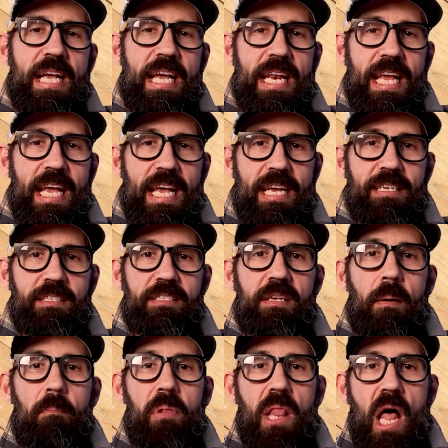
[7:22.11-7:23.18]
it is
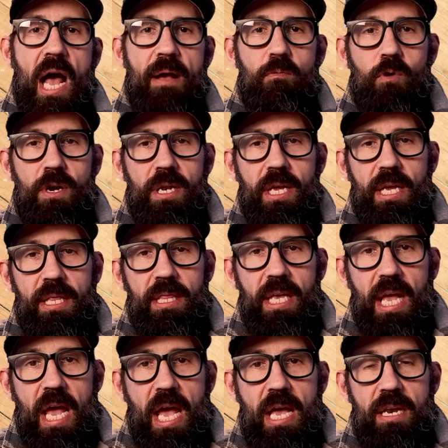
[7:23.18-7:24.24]
plywood in
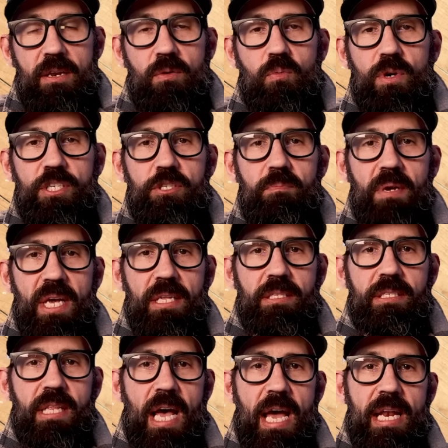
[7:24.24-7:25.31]
the end, which
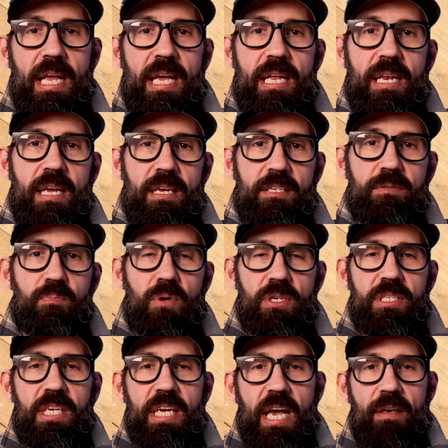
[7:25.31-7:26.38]
means that it is
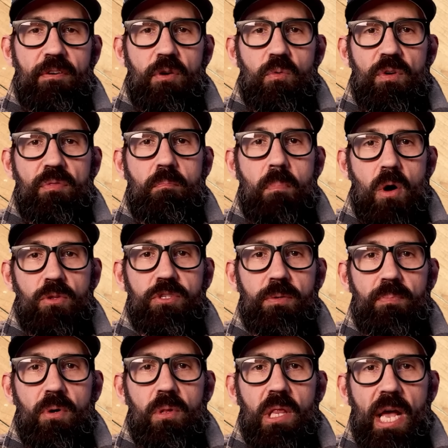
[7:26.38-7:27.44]
put together with
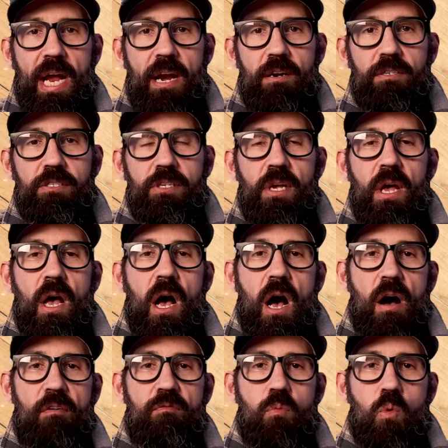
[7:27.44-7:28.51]
multiple layers
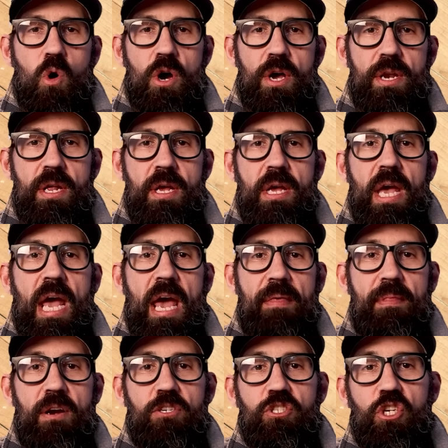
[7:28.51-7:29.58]
of wood
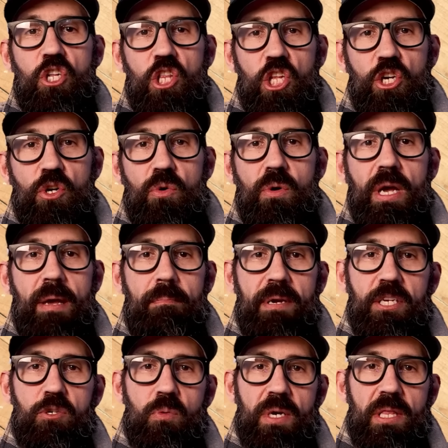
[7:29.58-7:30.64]
and there's glue in
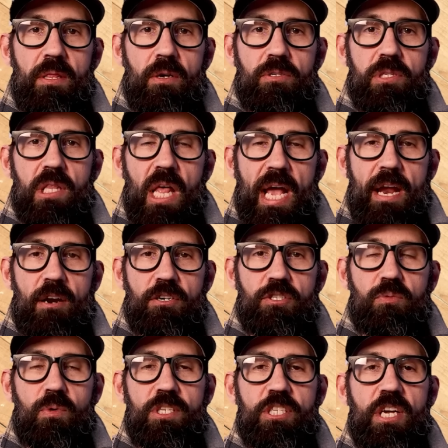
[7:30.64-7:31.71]
between those
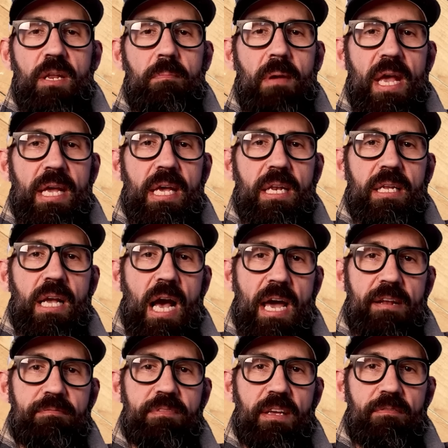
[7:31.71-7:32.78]
layers, which can make it
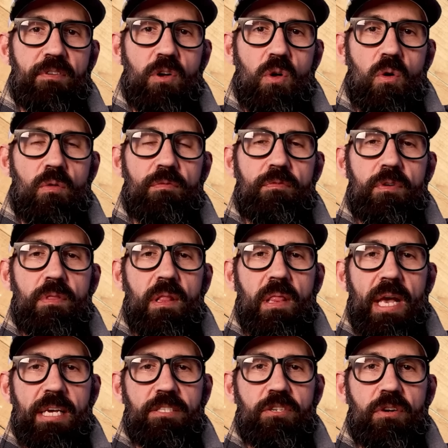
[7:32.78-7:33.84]
kind of difficult for the
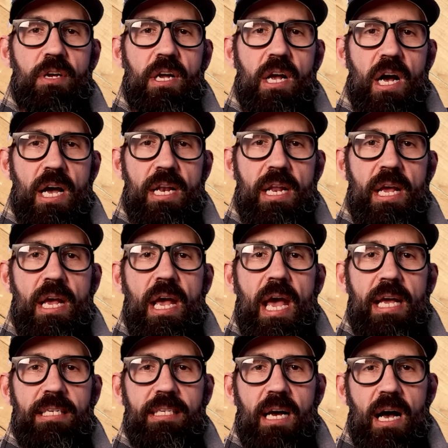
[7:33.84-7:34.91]
laser to cut
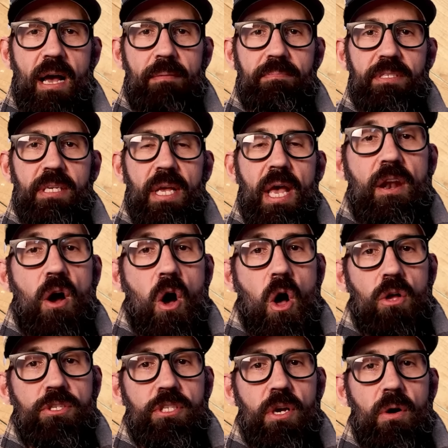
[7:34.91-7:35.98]
at times, and
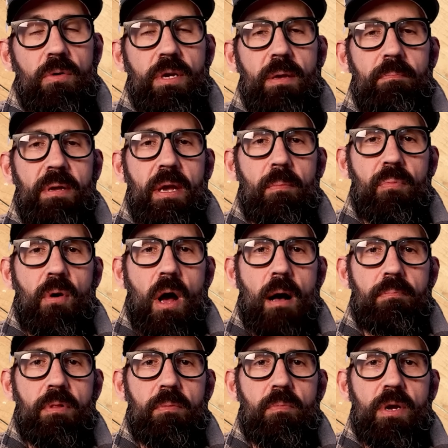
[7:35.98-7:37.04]
also can be a
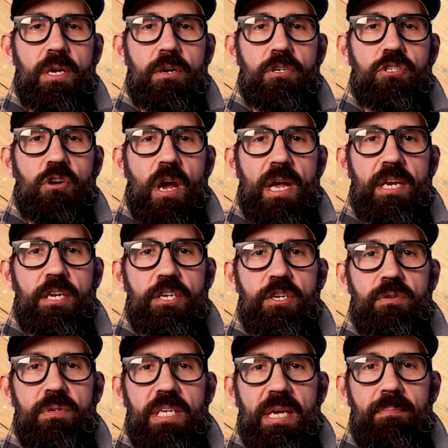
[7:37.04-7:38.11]
problem when you're trying to
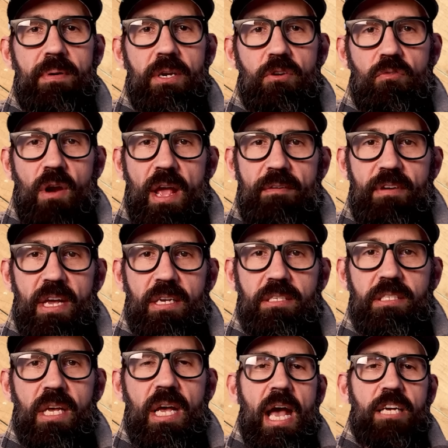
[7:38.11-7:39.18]
do deep
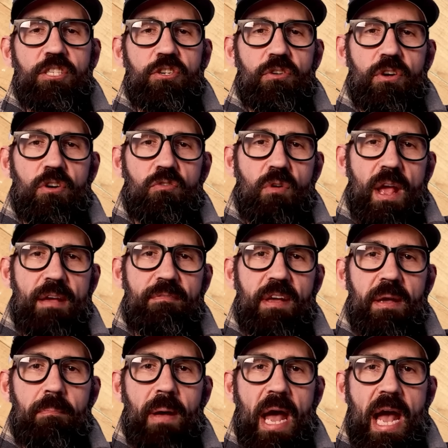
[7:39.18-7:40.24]
engravings. As you're
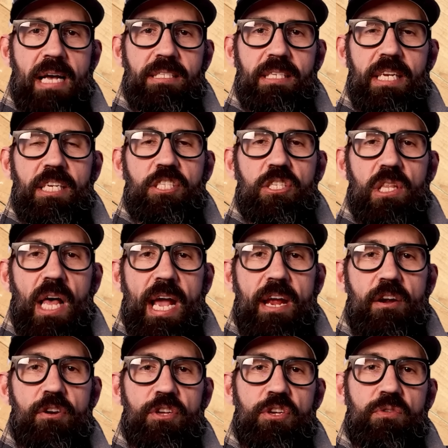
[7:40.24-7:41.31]
engraving past each
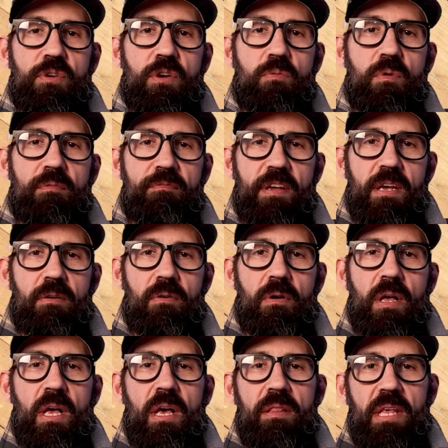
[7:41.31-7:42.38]
layer, you could
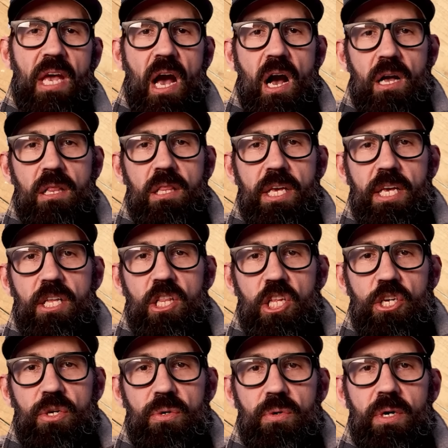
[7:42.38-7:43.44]
reveal the ugly
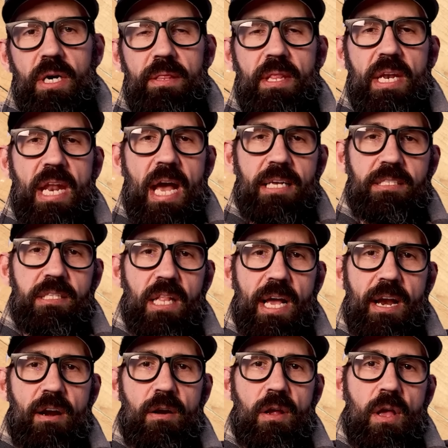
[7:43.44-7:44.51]
glue in the next
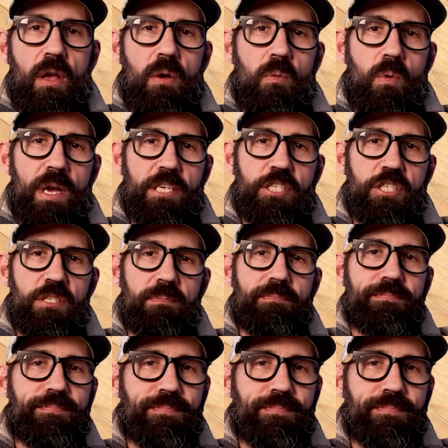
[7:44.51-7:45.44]
layer, which